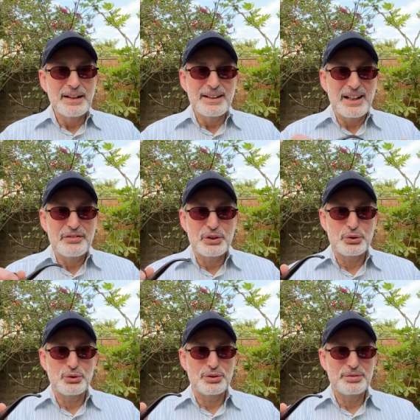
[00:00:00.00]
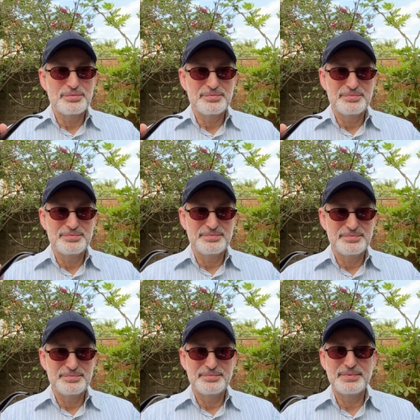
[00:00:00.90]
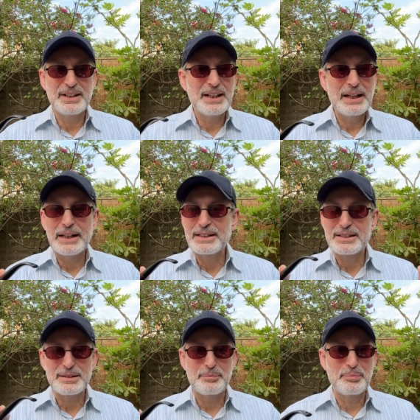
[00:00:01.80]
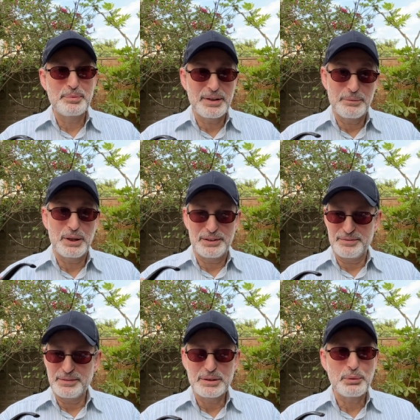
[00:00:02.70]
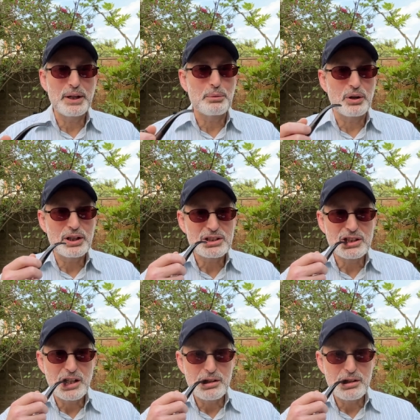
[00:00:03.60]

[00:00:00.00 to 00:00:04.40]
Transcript: Life is short. It's, well, the way it works